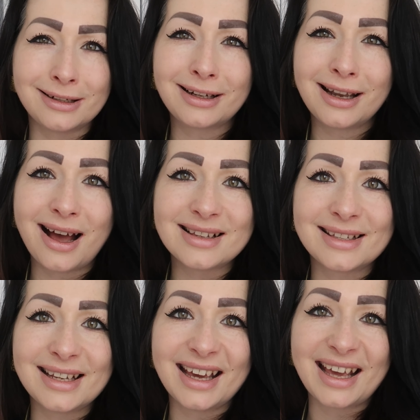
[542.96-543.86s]
in
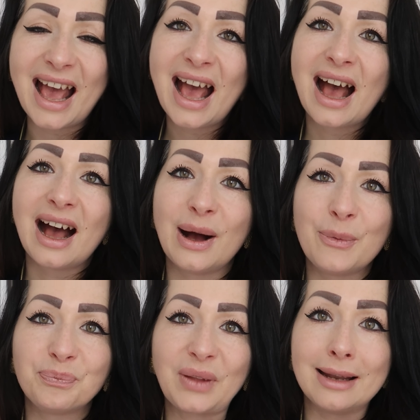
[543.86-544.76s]
classic
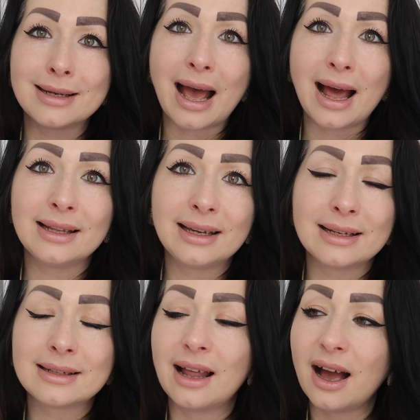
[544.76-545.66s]
and
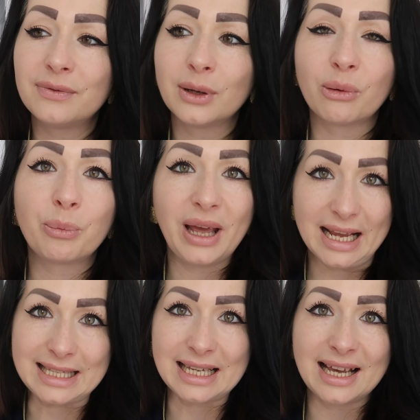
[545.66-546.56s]
elegant lifelong
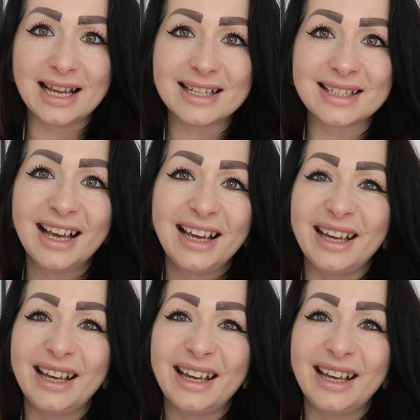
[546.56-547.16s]
pieces.